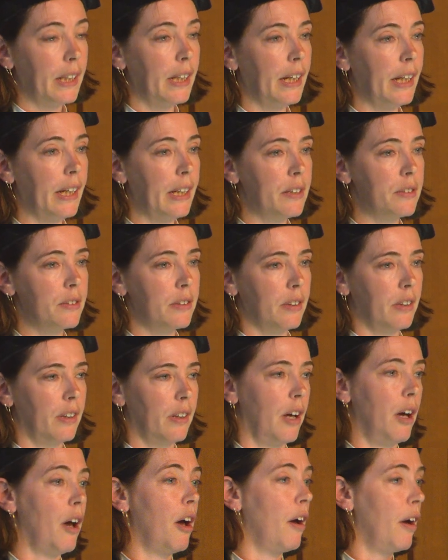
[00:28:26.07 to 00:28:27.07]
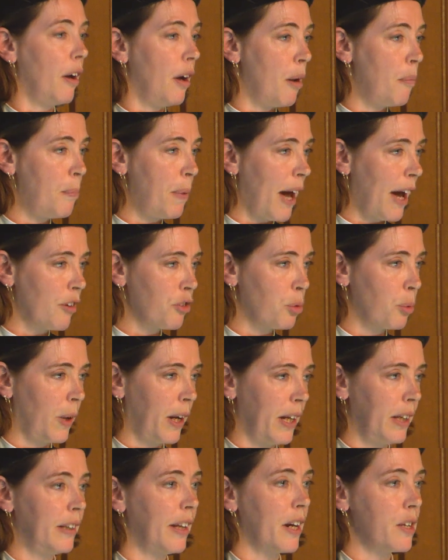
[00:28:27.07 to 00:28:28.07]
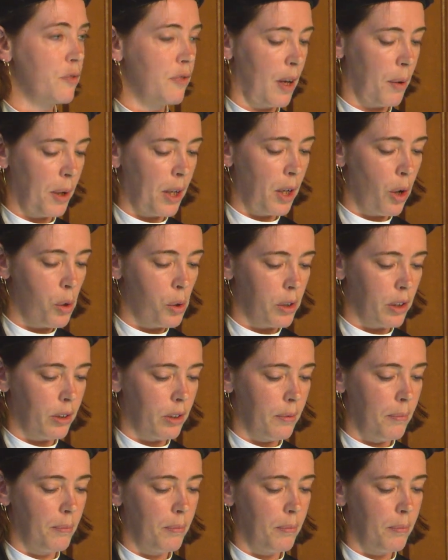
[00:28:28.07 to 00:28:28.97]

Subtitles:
is a pathway that is very local.